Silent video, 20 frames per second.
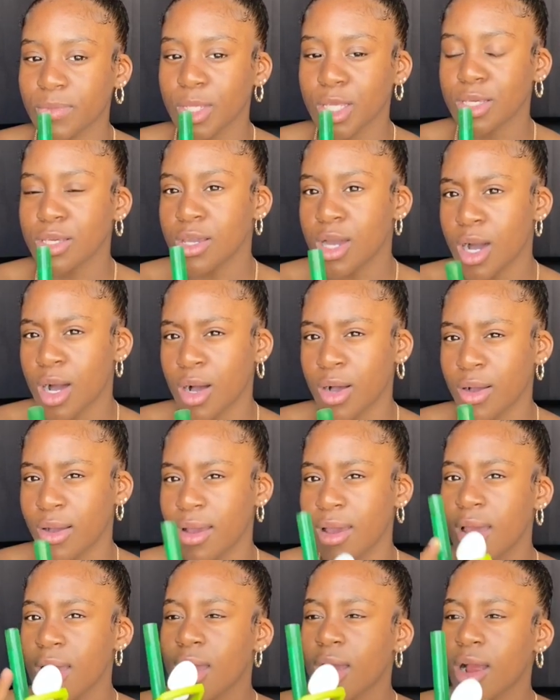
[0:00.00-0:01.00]
Y'all.
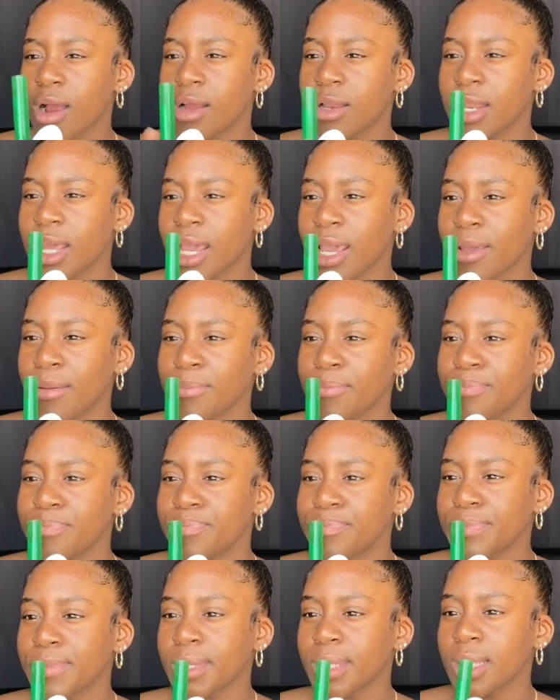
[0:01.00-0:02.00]
Her name
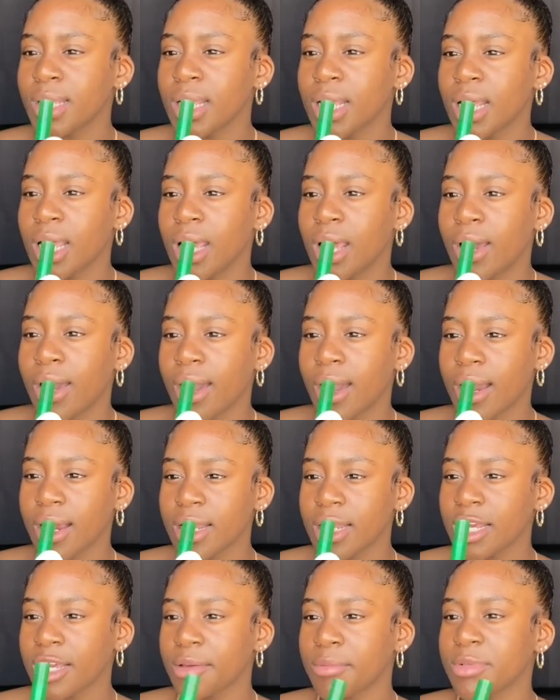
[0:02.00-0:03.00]

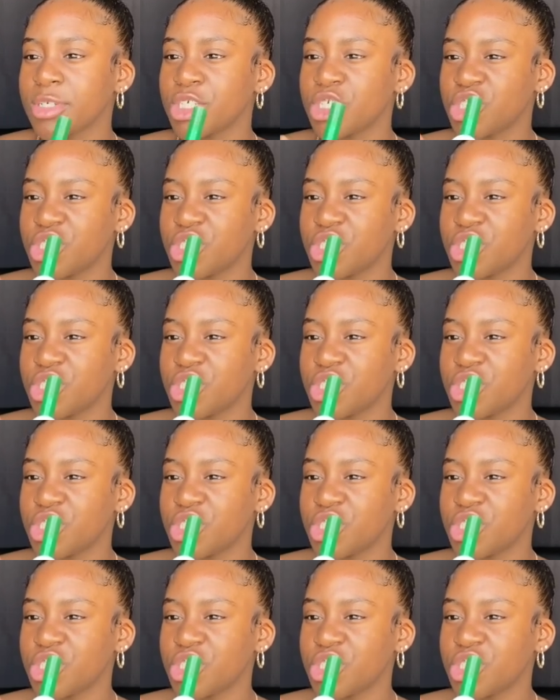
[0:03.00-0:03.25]
was